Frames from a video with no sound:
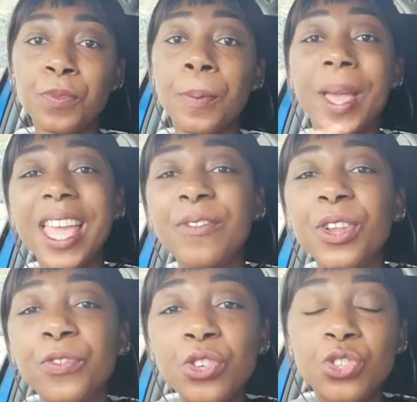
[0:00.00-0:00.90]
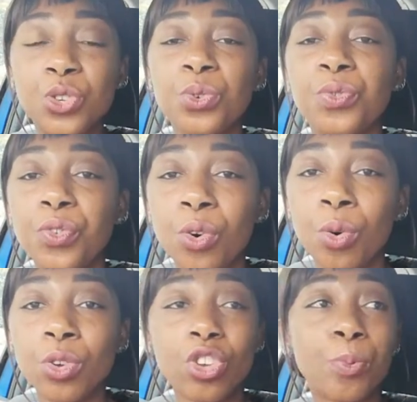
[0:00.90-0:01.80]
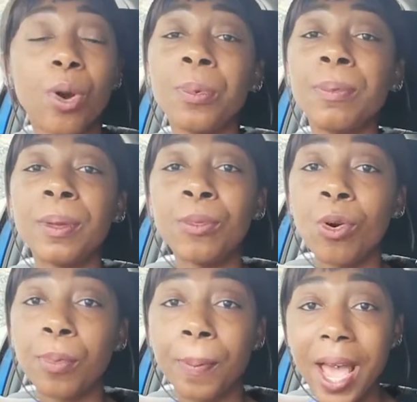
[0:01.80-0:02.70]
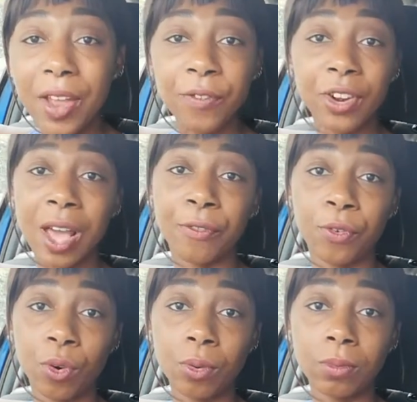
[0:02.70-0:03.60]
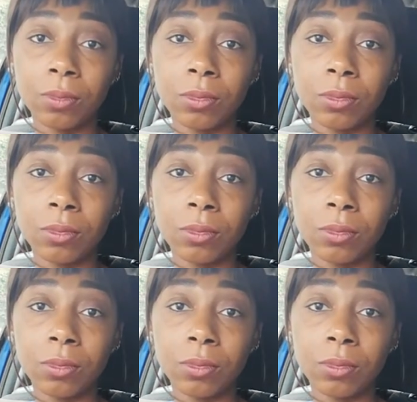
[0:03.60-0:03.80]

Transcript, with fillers: But even if you do fall, you'll probably be more prepared for that fall.